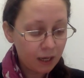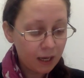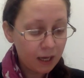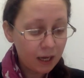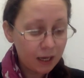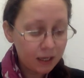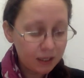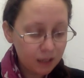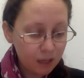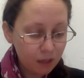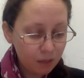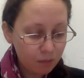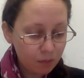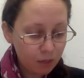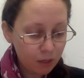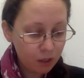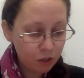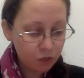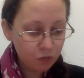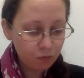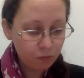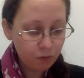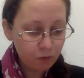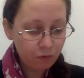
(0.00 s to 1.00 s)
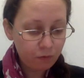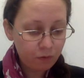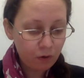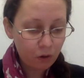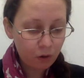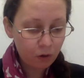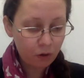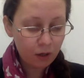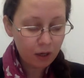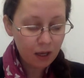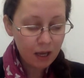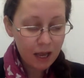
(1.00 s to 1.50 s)
As it emerged from the
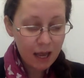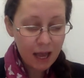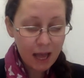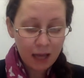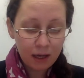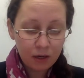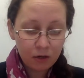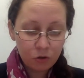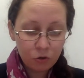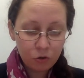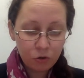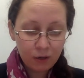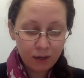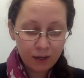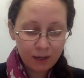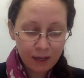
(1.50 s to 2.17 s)
fog, Eleanora